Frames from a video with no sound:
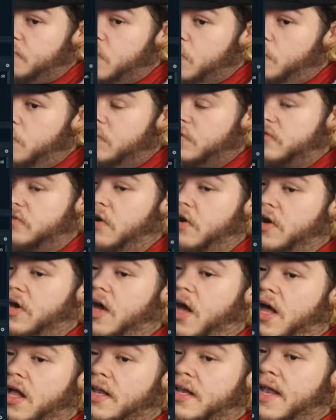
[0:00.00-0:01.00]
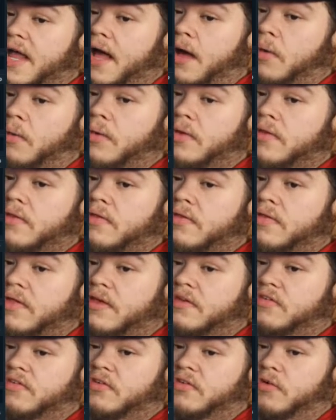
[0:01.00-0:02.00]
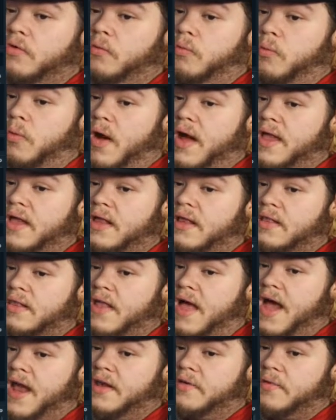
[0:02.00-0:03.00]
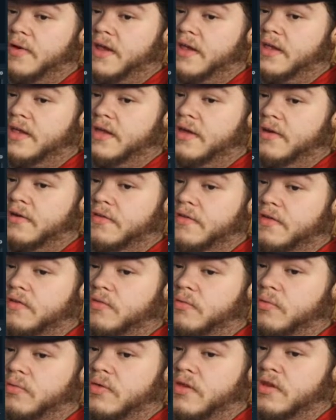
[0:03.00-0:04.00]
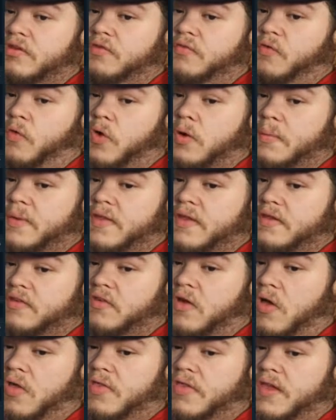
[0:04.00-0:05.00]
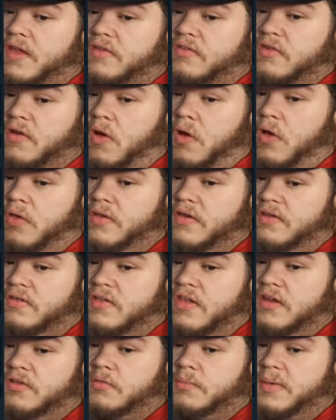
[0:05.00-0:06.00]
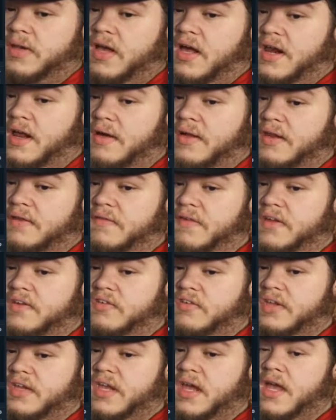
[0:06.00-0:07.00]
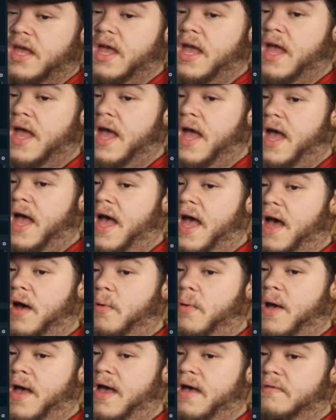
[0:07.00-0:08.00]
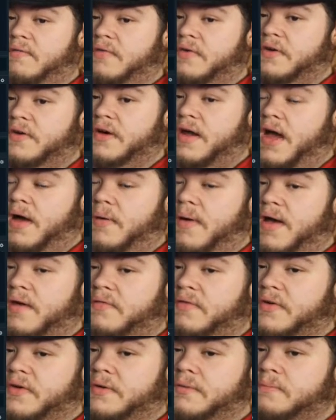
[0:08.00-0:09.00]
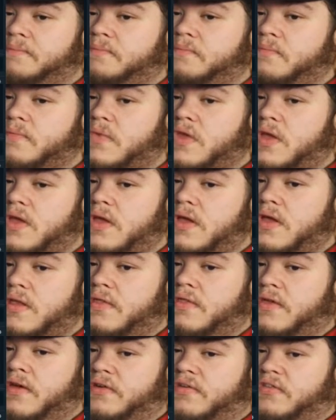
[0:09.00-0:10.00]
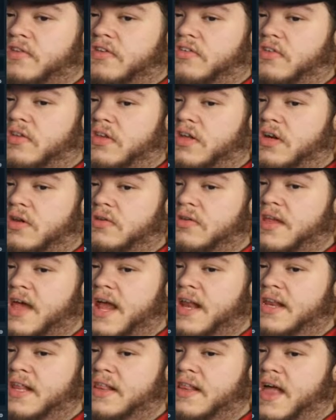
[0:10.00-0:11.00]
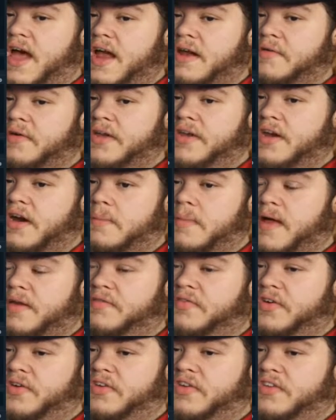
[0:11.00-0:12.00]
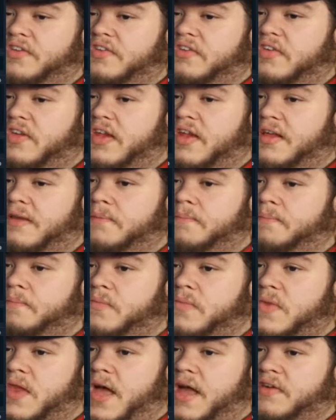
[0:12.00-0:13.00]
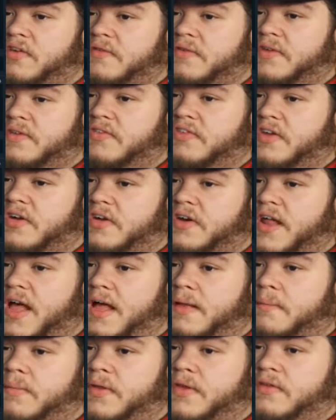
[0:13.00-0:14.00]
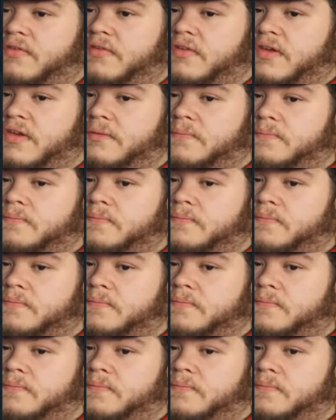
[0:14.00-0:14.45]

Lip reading: would start cutting out this white line right here, this form of this, all these things would be cut out individually. However, there's this little tiny line right here. I'm not sure if you can see it. Not sure if you can see it or not. But let's see.